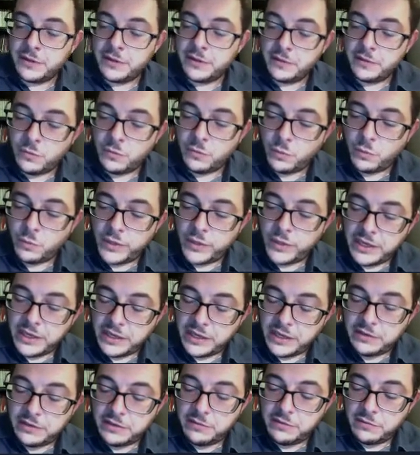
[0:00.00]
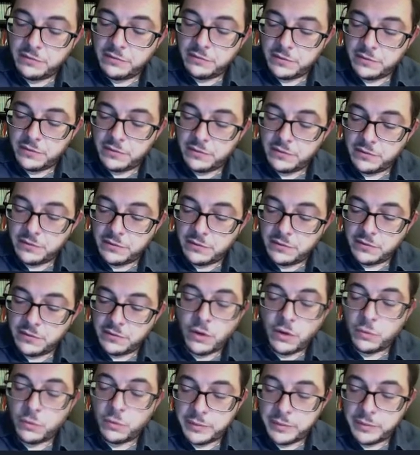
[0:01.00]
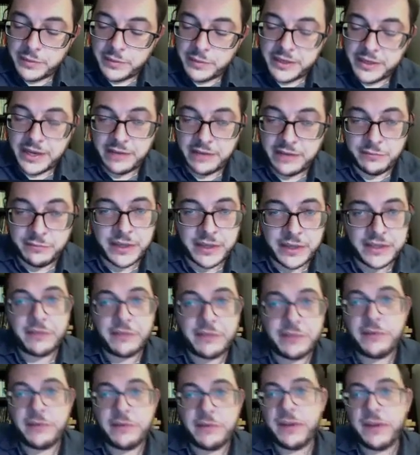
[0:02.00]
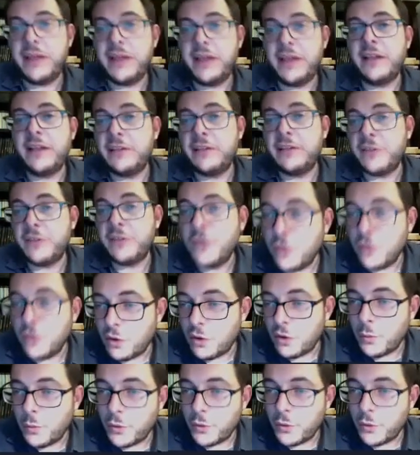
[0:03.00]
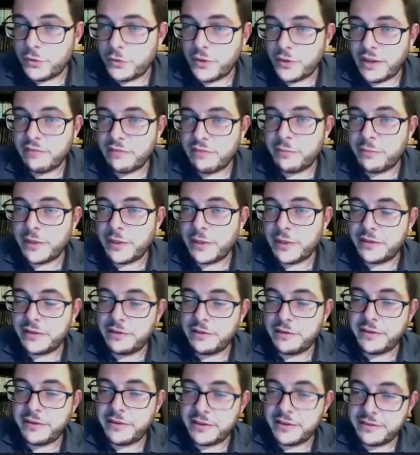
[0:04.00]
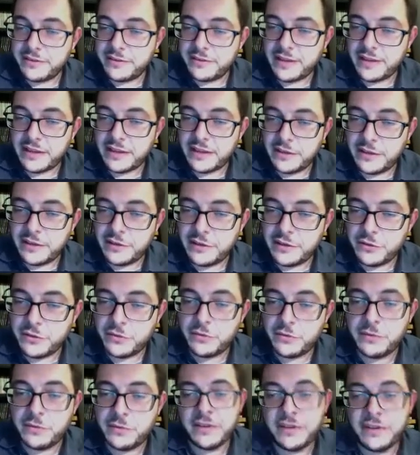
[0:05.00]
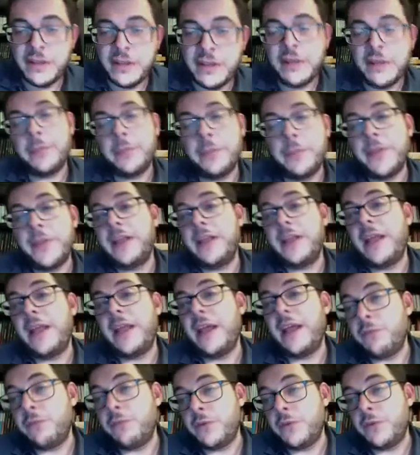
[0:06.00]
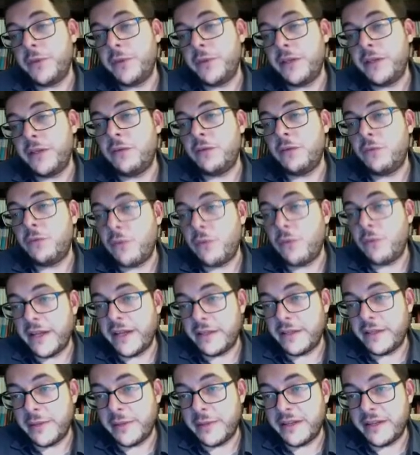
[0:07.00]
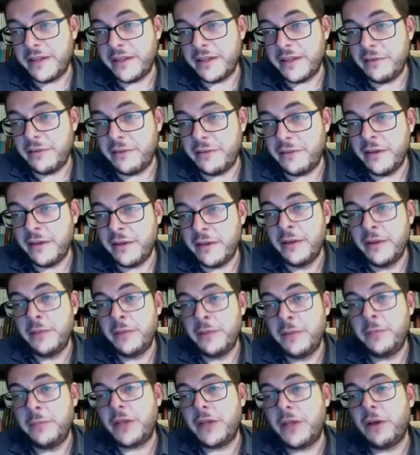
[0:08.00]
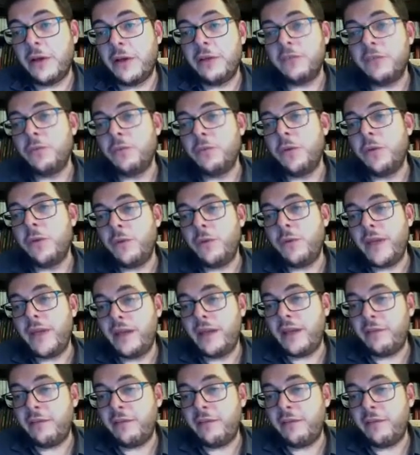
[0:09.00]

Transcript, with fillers: we need um, all women have bacteria it is normal to have bacteria inside the uterus but they have to be the right bacteria because when we have